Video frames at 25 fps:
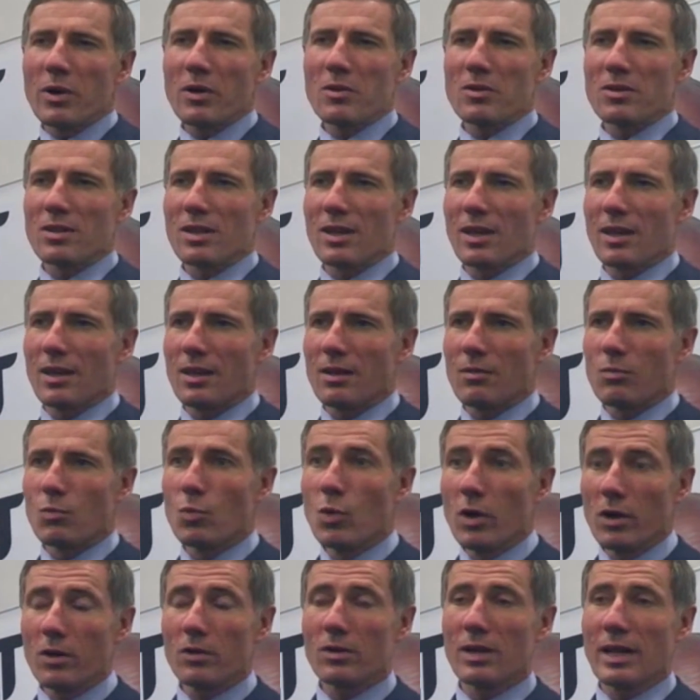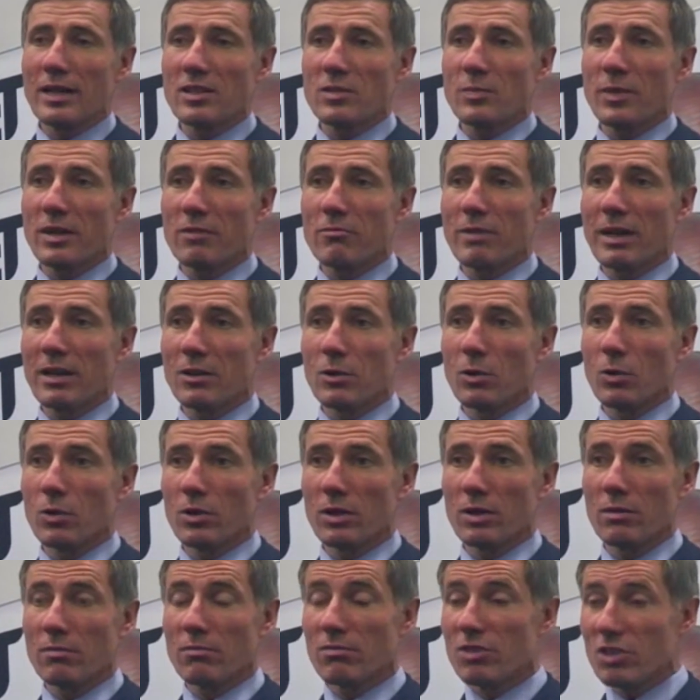broke the world land speed record,
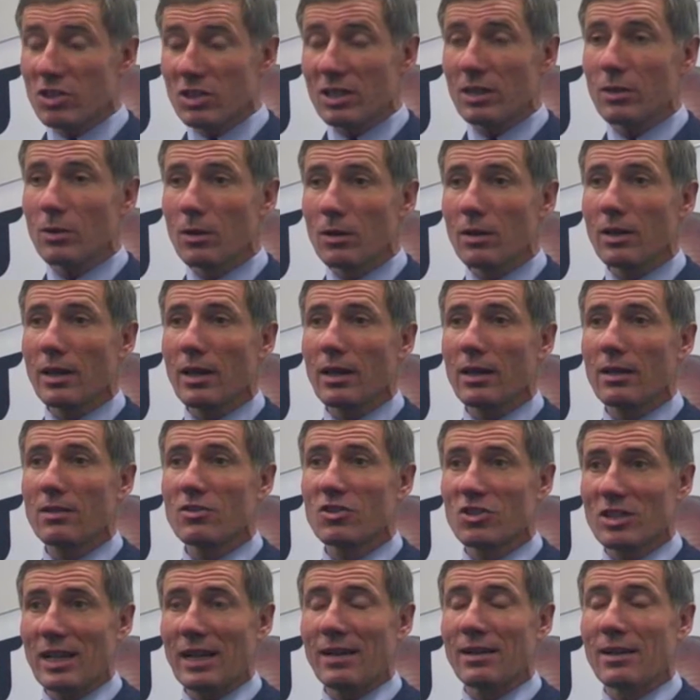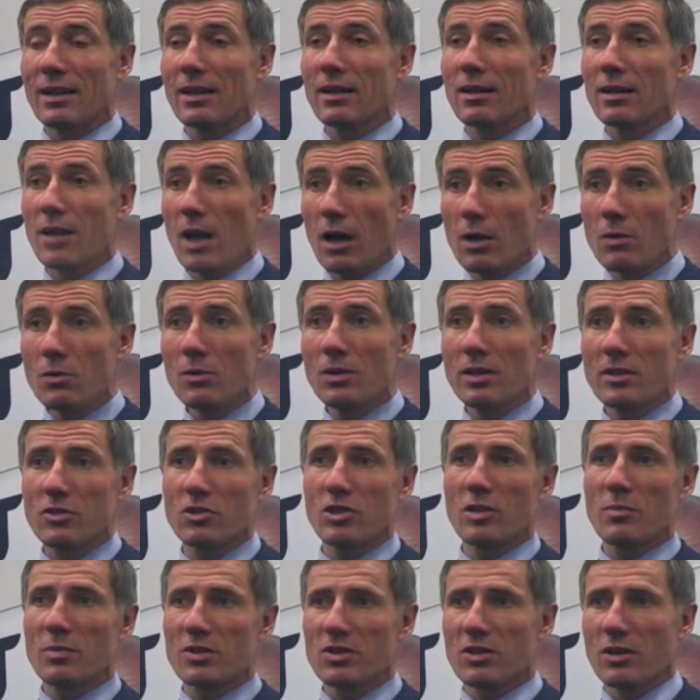still the standing and only
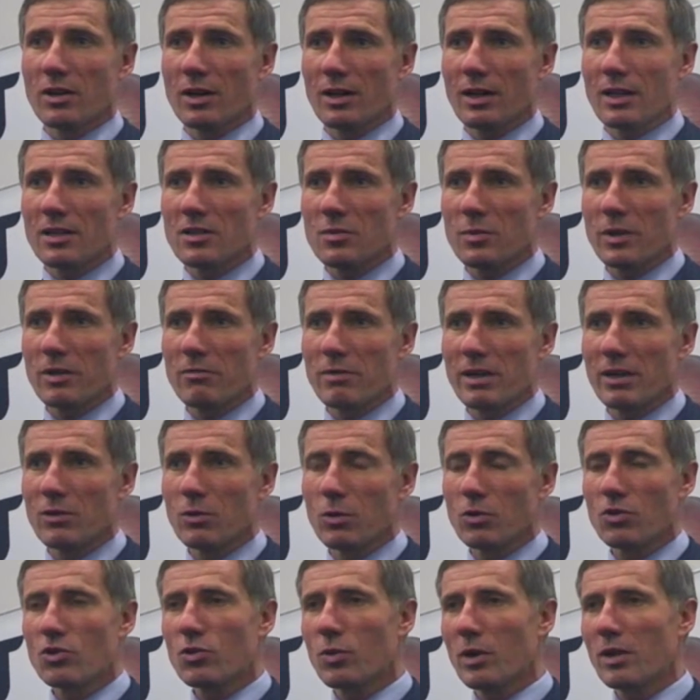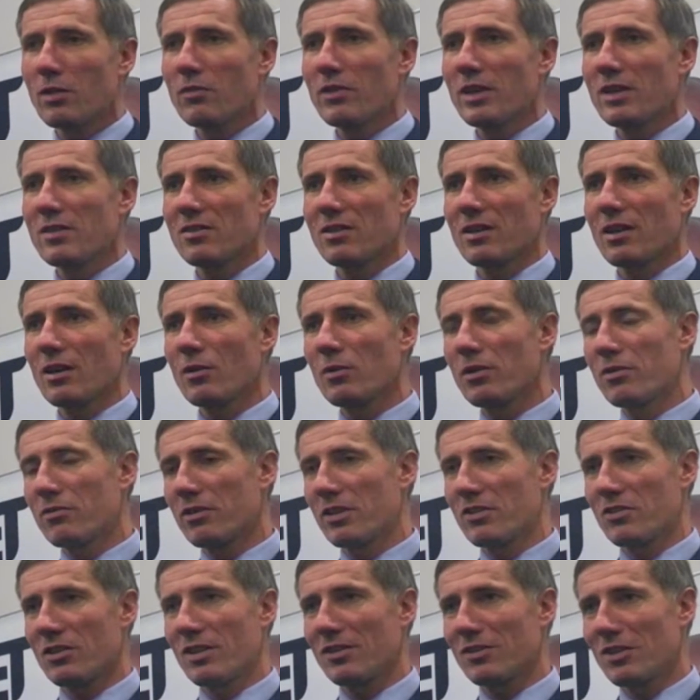supersonic land speed record 12 years ago with
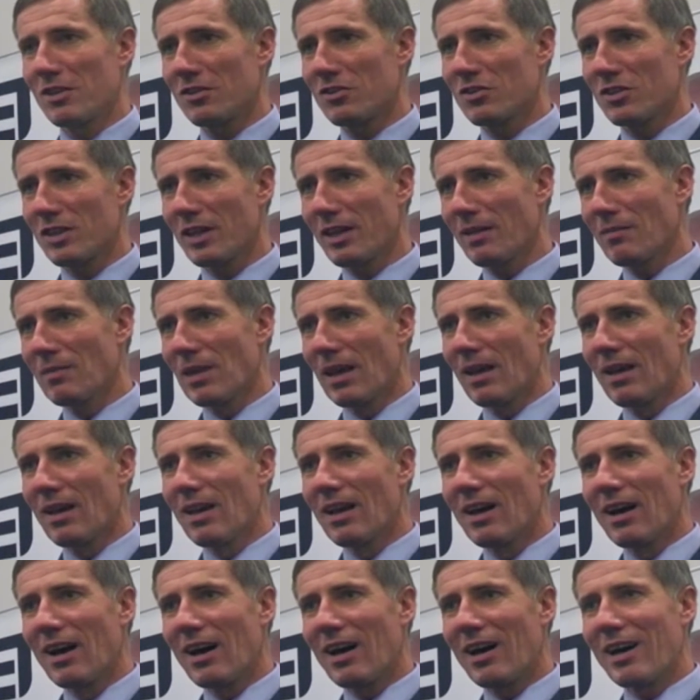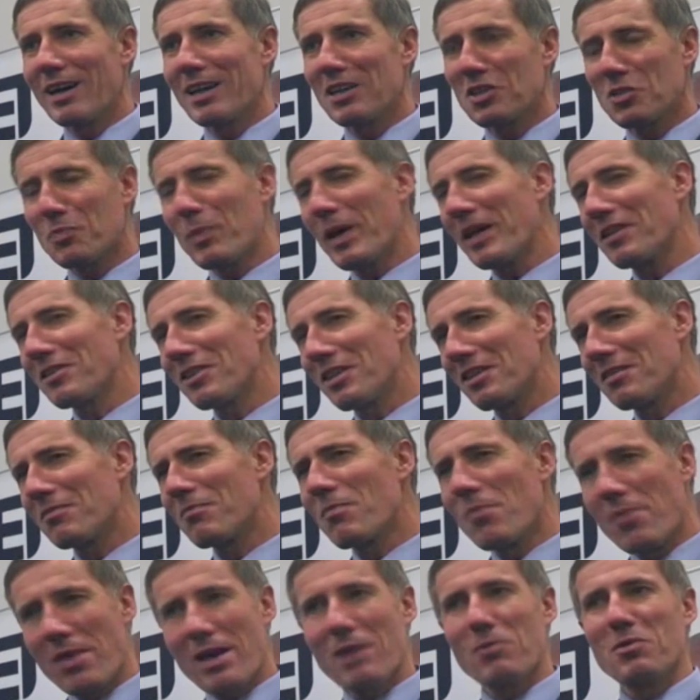thrust SSC, I expected
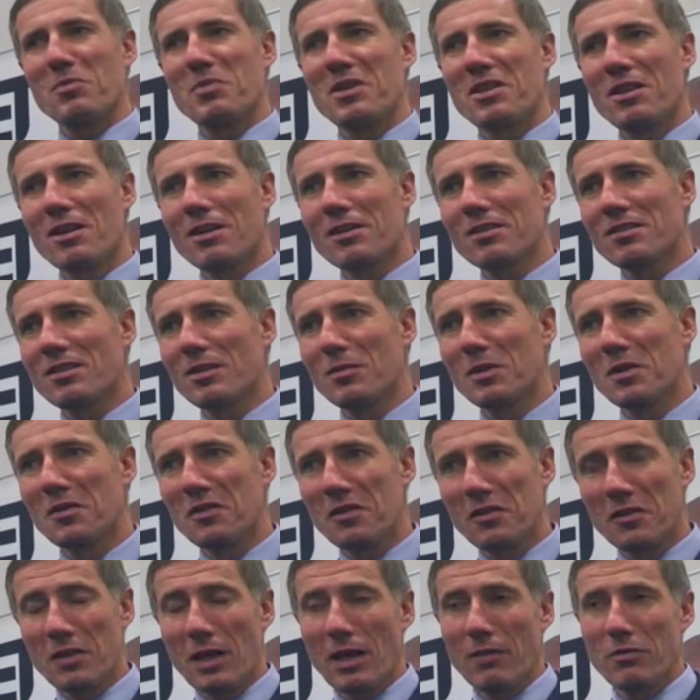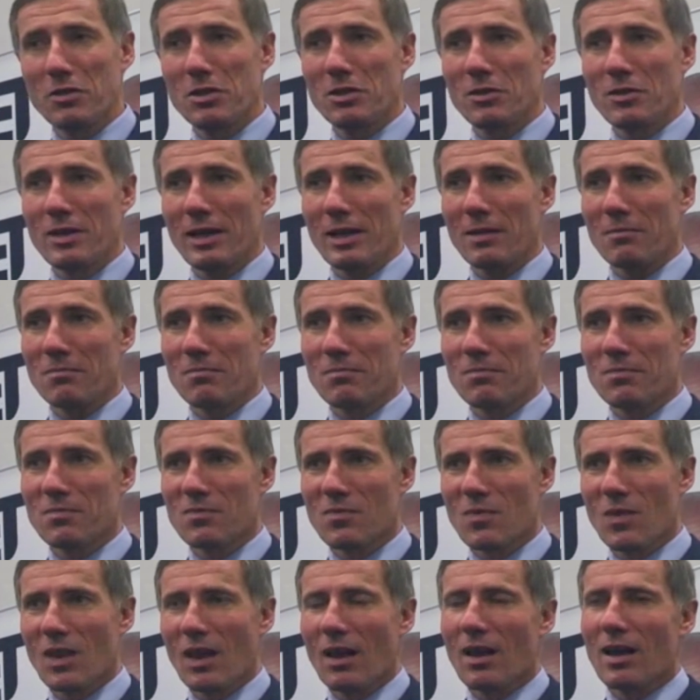that would be the last time I would ever do that.
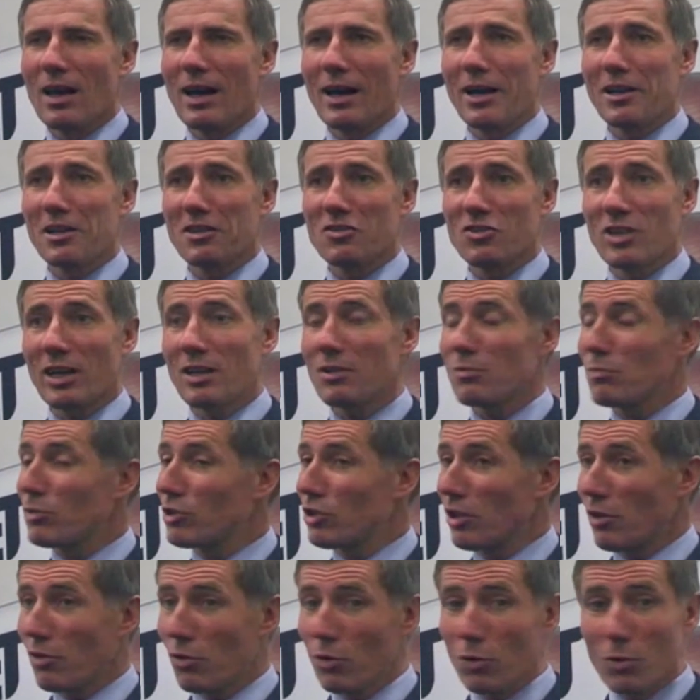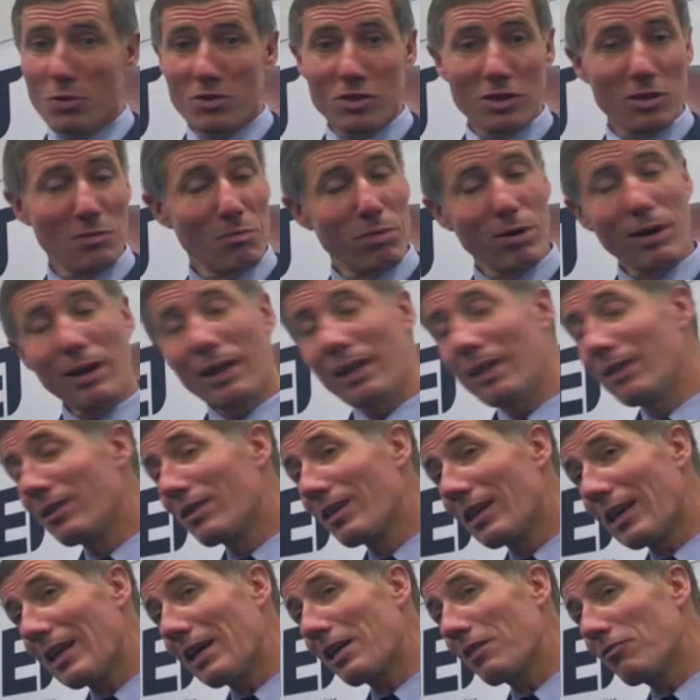And I said, which I thought was a
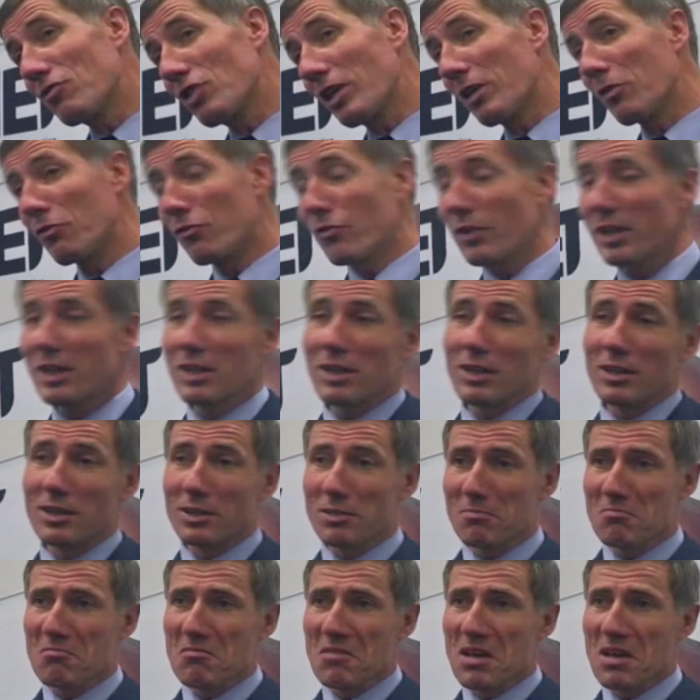complete get out of jail free card,